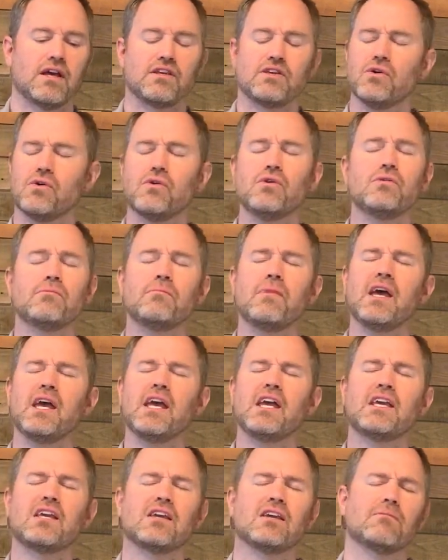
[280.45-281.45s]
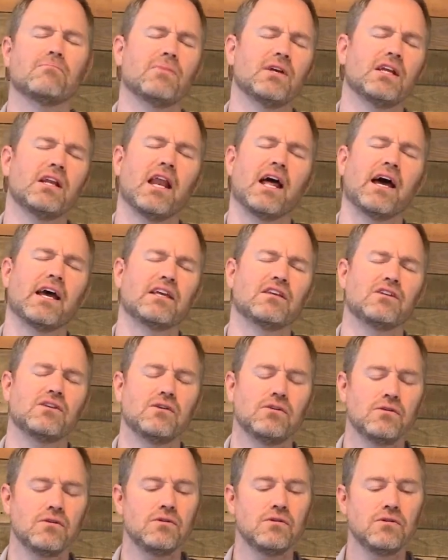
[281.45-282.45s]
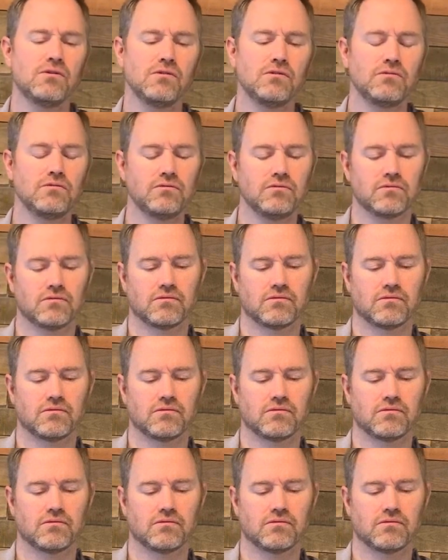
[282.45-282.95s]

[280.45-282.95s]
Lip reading: You're making me like you,